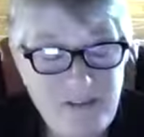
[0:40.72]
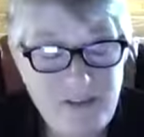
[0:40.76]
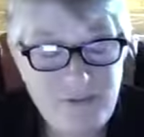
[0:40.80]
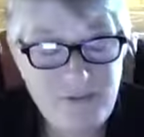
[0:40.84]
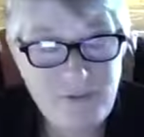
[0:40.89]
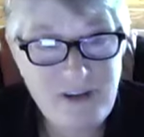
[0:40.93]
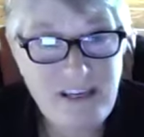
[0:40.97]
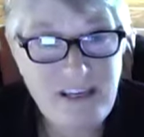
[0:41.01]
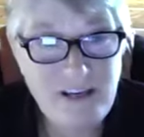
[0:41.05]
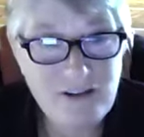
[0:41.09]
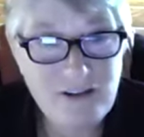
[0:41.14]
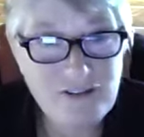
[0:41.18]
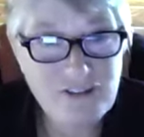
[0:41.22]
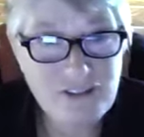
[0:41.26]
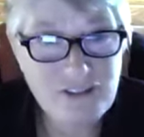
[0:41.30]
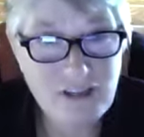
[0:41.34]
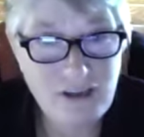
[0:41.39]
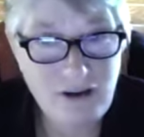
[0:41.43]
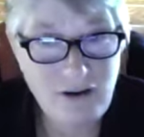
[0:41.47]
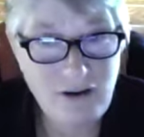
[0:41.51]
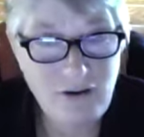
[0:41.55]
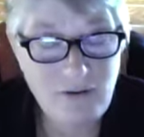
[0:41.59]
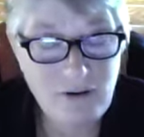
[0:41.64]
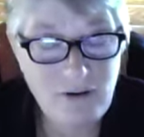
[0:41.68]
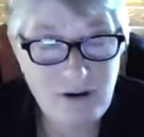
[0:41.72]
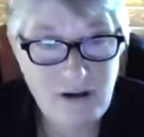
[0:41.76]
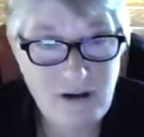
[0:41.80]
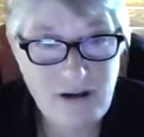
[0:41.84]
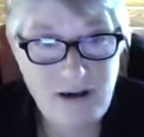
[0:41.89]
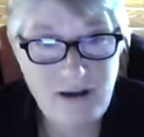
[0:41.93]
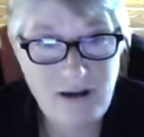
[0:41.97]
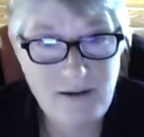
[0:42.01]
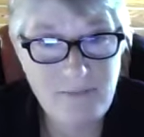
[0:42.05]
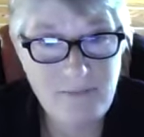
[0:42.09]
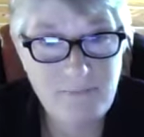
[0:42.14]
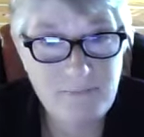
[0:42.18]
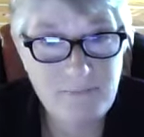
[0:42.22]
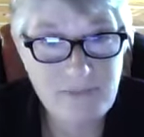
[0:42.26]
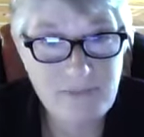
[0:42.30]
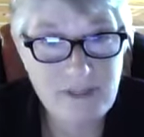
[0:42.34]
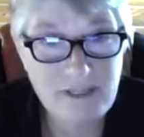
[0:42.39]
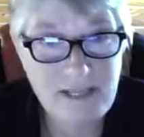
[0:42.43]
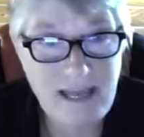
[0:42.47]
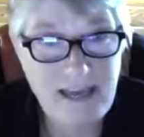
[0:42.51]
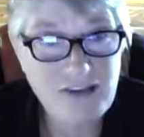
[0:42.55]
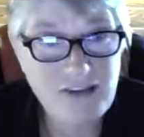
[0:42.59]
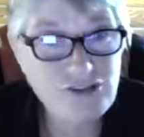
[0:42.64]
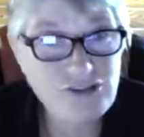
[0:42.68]
three years ago, um, the
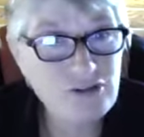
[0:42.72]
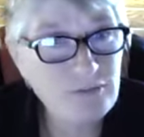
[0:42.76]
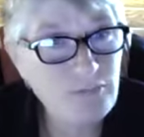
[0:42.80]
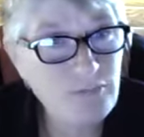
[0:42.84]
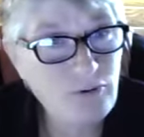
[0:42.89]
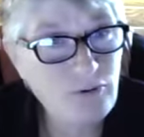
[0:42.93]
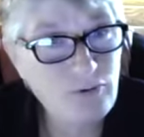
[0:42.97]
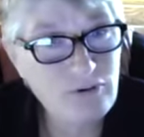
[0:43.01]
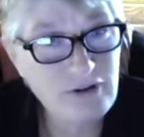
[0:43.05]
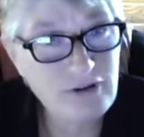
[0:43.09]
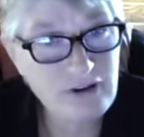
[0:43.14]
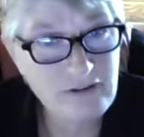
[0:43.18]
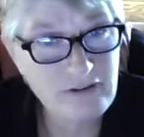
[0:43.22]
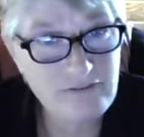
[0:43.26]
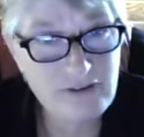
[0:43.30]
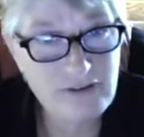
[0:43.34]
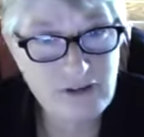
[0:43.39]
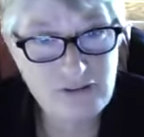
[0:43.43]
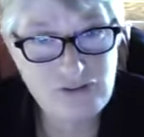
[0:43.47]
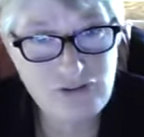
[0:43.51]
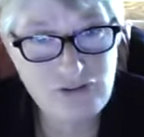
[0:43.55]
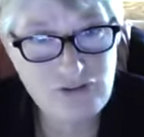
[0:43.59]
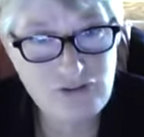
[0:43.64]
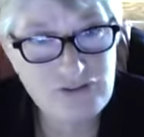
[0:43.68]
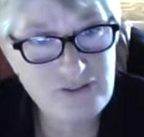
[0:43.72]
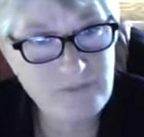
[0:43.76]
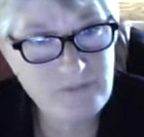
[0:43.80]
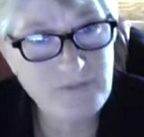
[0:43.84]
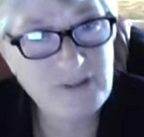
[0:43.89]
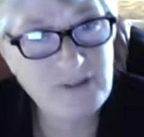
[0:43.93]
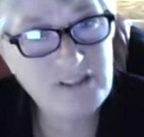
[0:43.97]
National Board of Concerns of